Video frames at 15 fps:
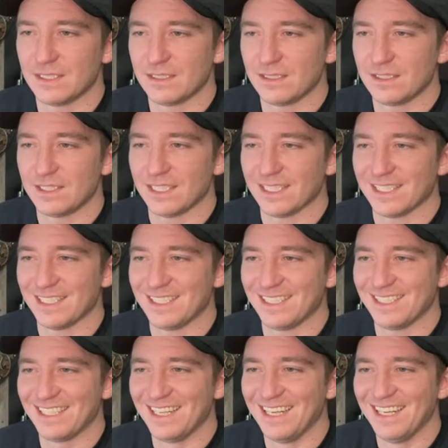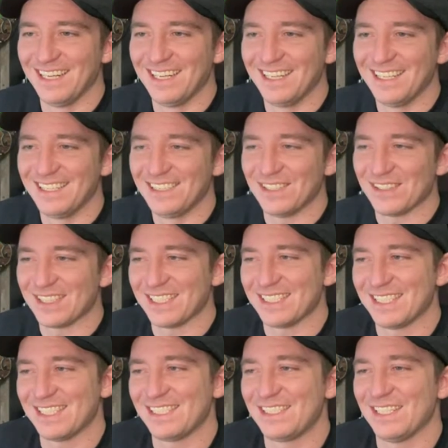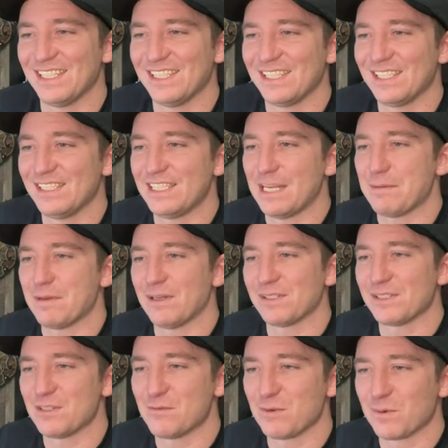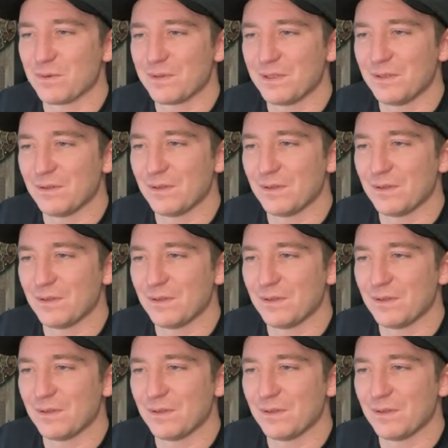Jay, Joe says, Damon, I'll snowboard with you.